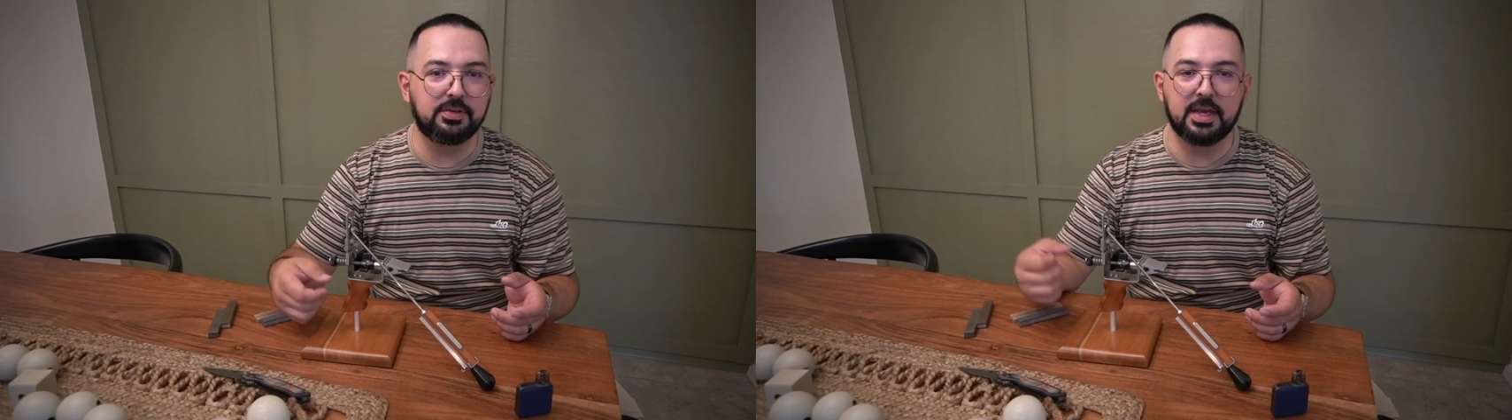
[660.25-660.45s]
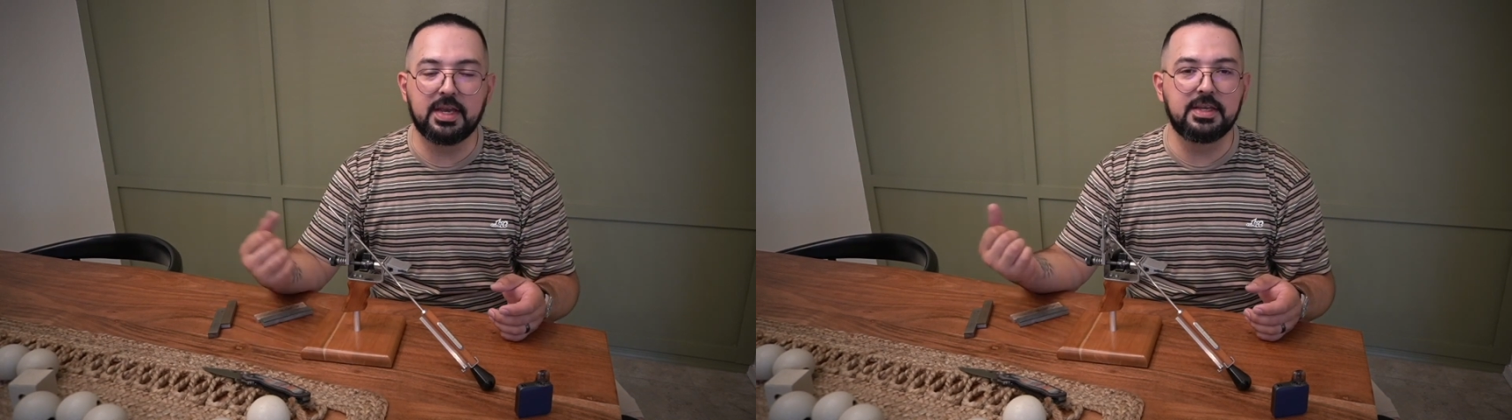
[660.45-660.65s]

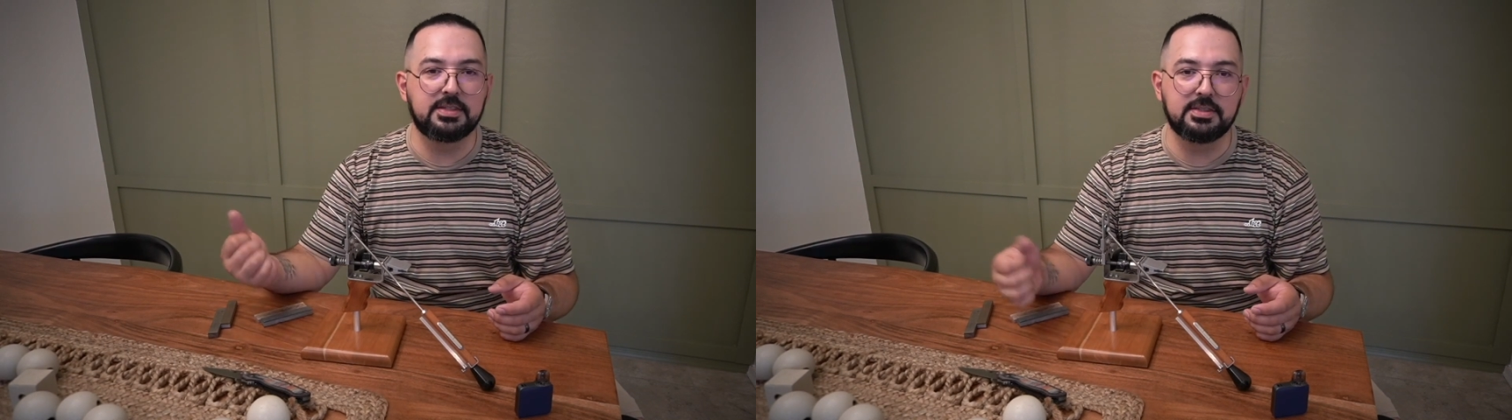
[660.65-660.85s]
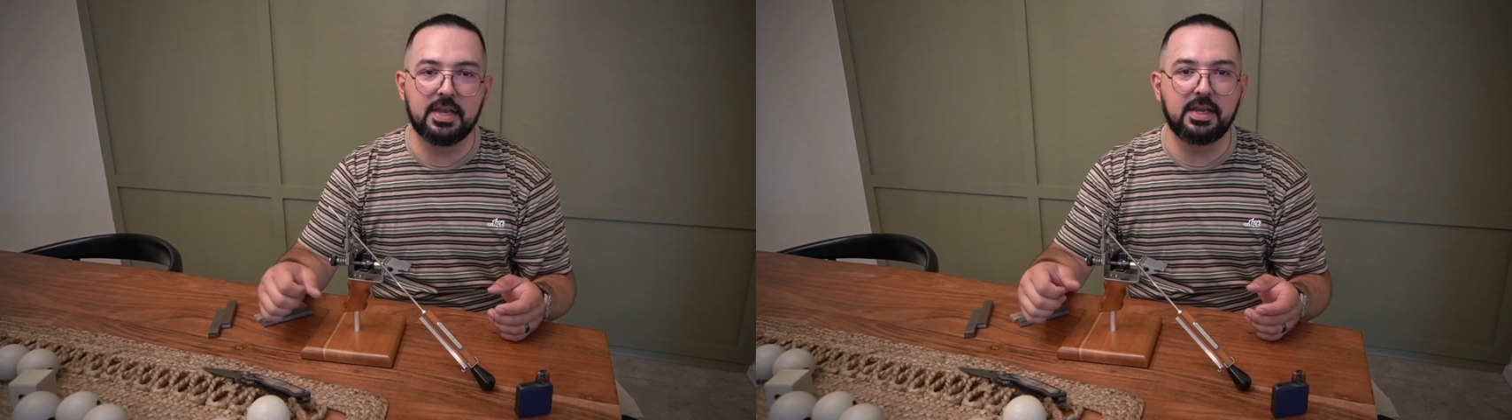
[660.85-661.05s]
case
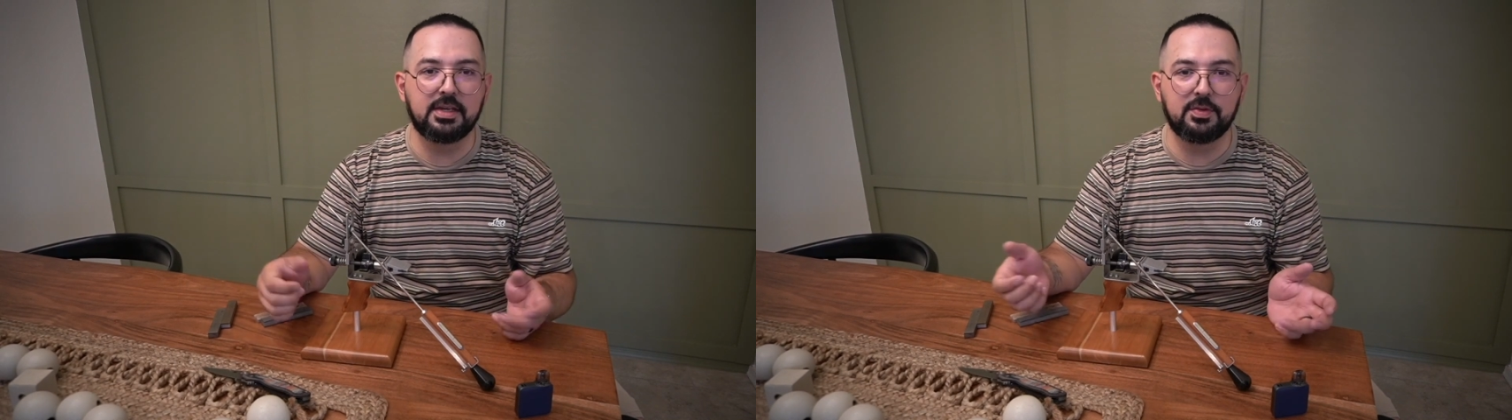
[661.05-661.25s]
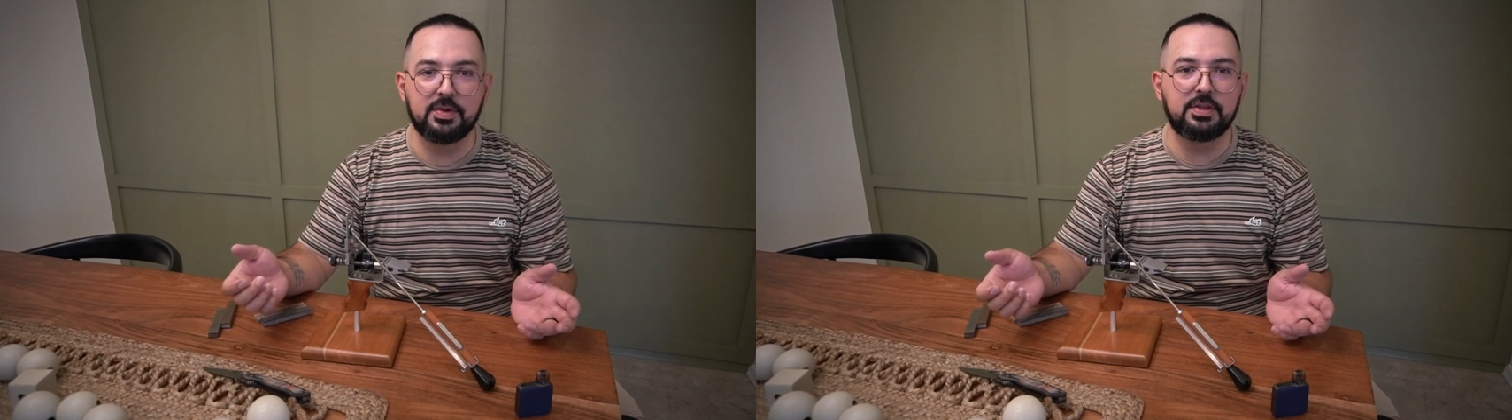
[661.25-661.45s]
and taking
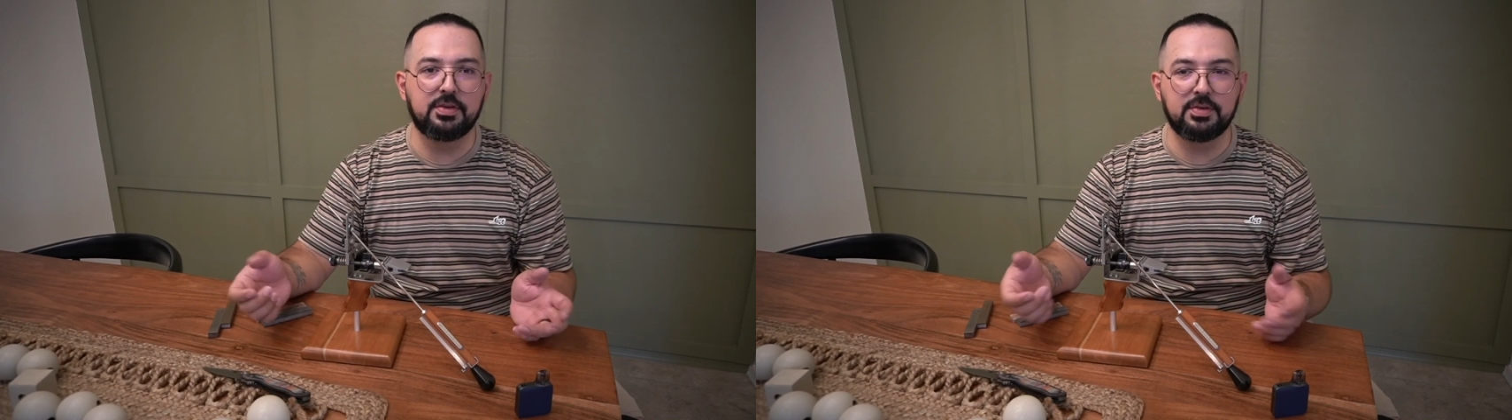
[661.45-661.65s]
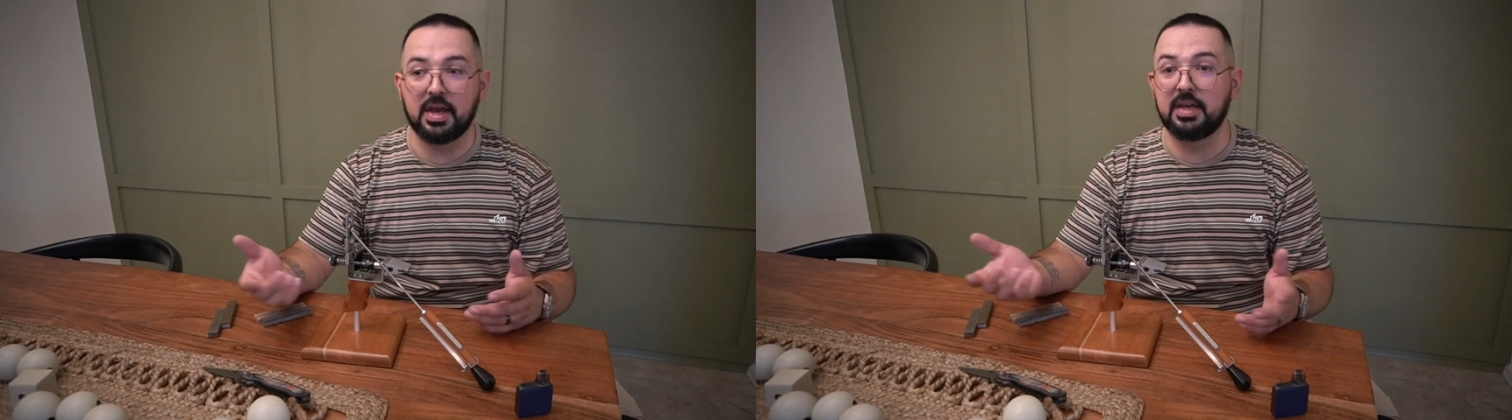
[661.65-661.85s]
it with you.
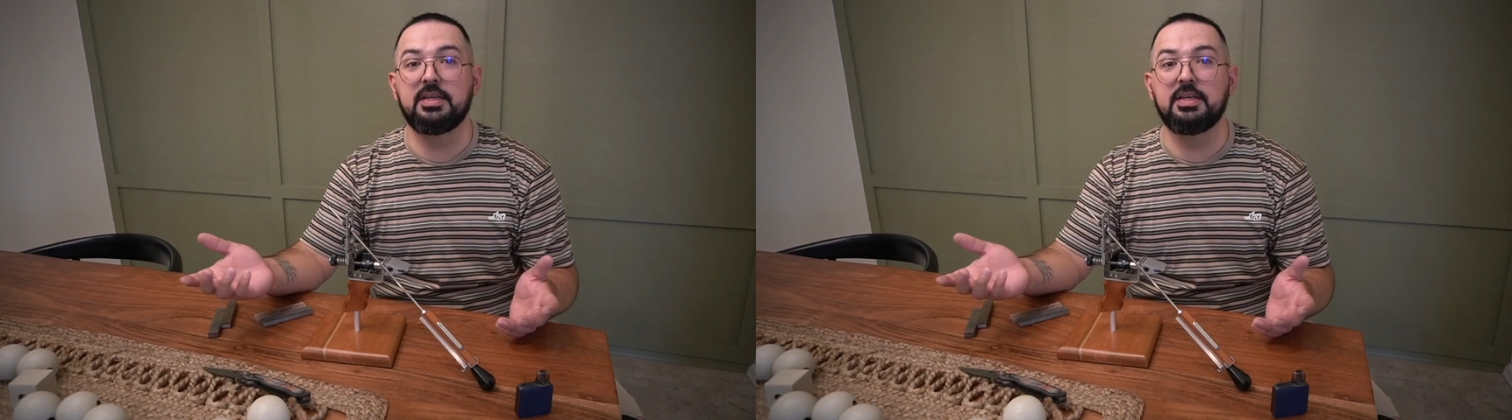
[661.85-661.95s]
Not